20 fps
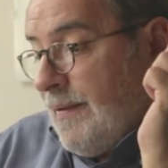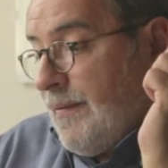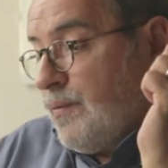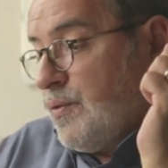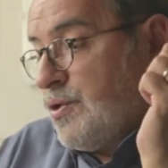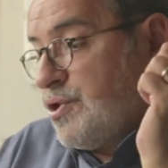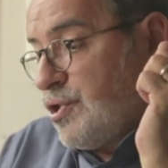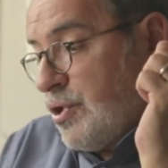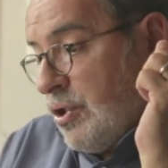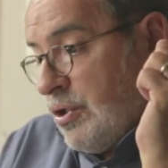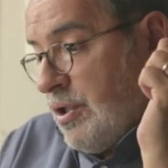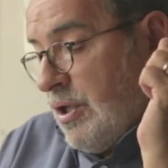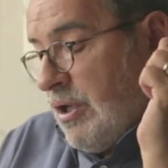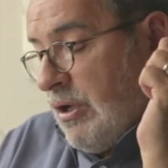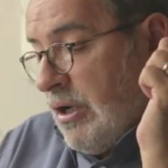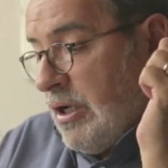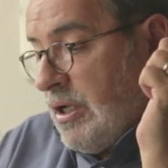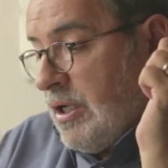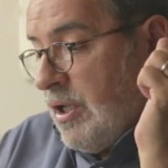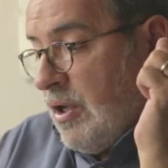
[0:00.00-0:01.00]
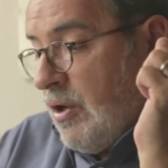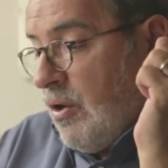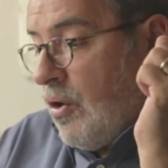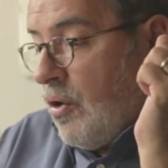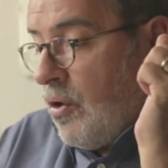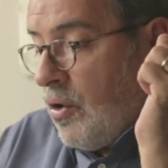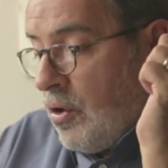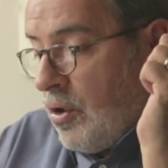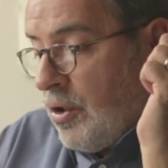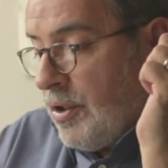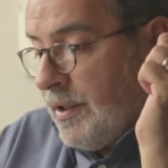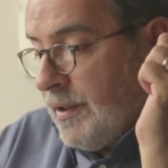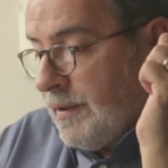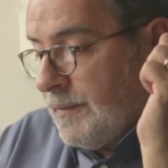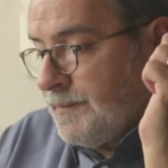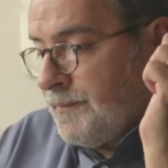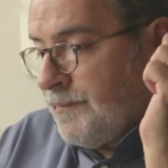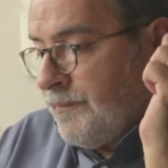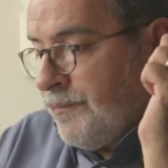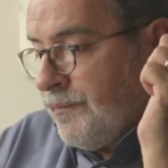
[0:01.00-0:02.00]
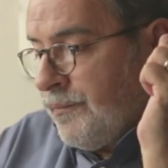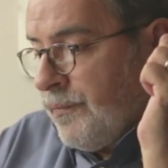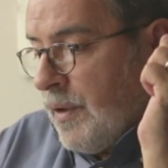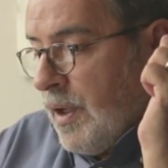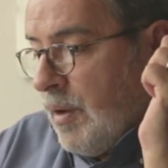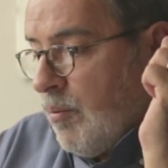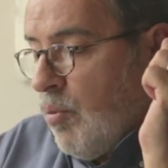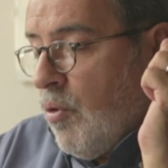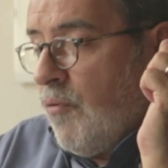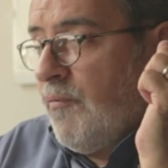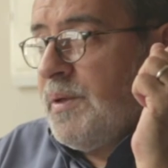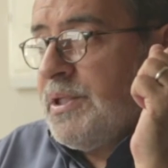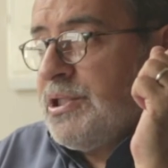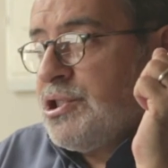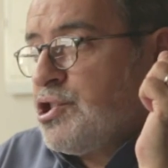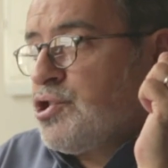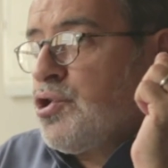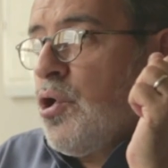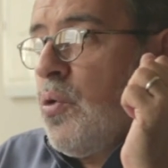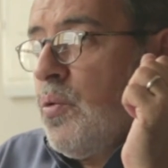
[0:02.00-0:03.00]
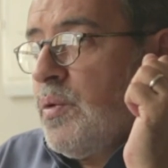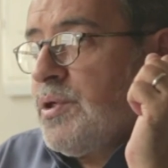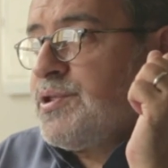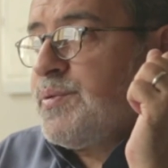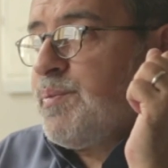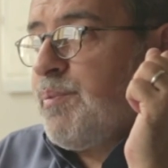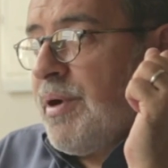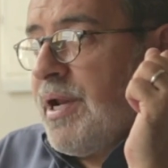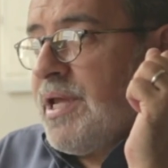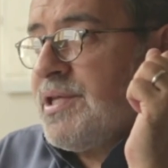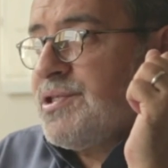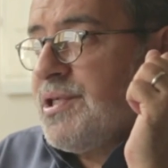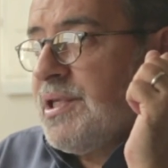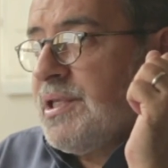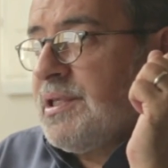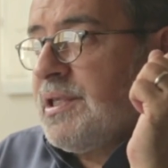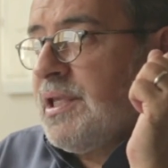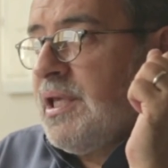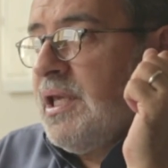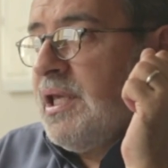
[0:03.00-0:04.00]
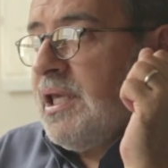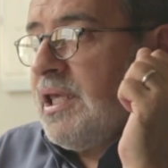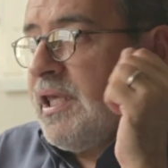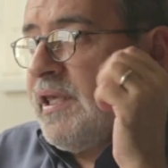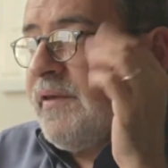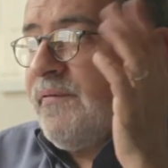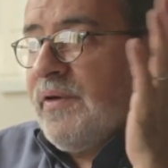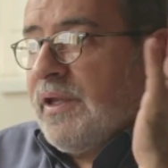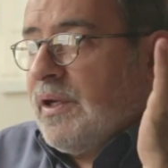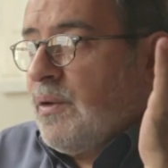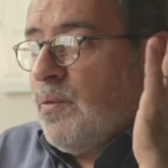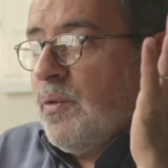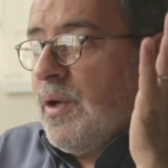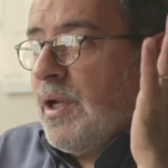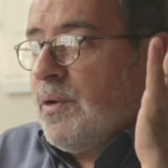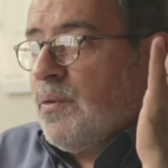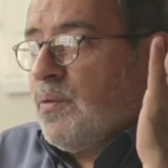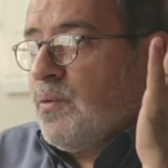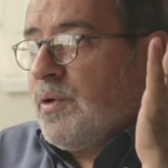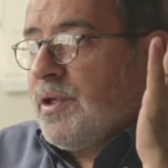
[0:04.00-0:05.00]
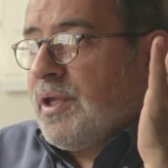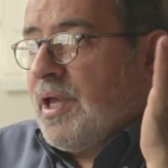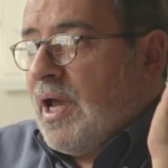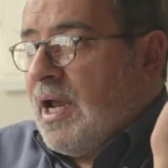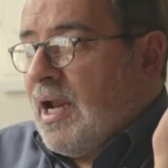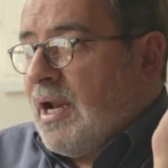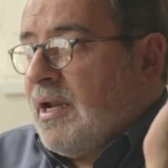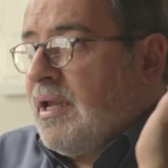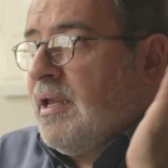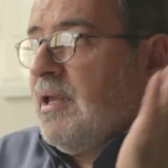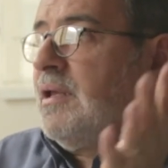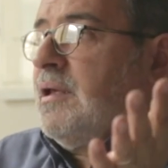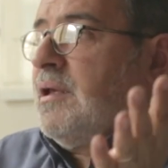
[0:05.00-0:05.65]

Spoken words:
we said earlier on, movement is always present even when we are